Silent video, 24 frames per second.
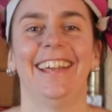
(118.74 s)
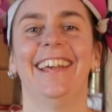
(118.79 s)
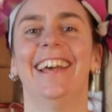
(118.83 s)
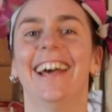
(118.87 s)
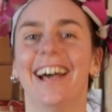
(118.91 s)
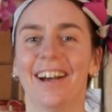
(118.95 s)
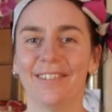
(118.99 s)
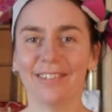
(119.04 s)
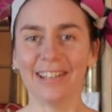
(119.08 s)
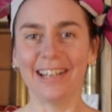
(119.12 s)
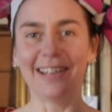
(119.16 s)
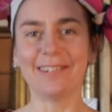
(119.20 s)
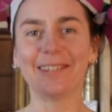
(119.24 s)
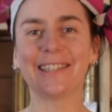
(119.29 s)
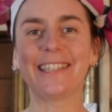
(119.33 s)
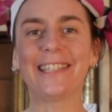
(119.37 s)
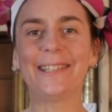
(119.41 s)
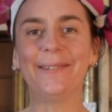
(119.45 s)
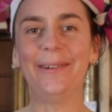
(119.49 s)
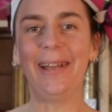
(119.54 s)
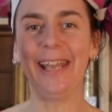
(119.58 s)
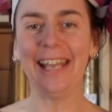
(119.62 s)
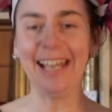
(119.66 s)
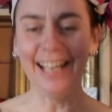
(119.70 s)
Have a little
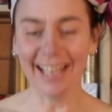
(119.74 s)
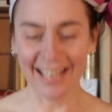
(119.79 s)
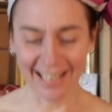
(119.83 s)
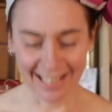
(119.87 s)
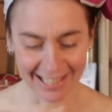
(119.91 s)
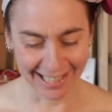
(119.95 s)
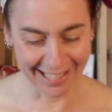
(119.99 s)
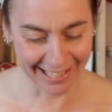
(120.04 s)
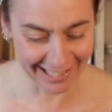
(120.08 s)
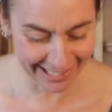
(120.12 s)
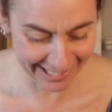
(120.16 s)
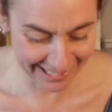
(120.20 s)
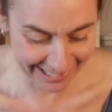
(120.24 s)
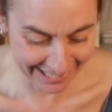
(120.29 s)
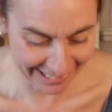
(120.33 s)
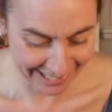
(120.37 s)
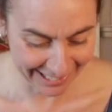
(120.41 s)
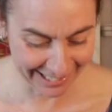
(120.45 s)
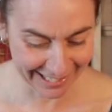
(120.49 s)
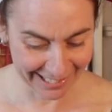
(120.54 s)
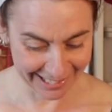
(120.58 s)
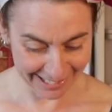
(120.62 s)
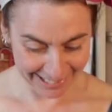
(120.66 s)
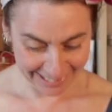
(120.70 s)
swing.
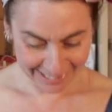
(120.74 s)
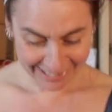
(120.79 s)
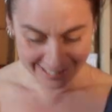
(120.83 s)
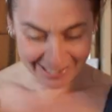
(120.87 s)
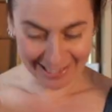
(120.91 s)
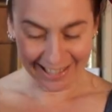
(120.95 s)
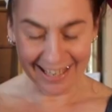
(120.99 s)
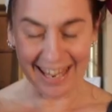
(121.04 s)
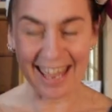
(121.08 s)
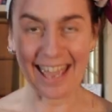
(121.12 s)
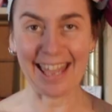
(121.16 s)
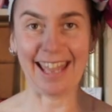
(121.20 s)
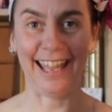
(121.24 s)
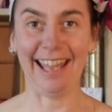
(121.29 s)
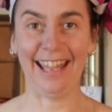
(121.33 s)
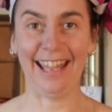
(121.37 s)
Yeah.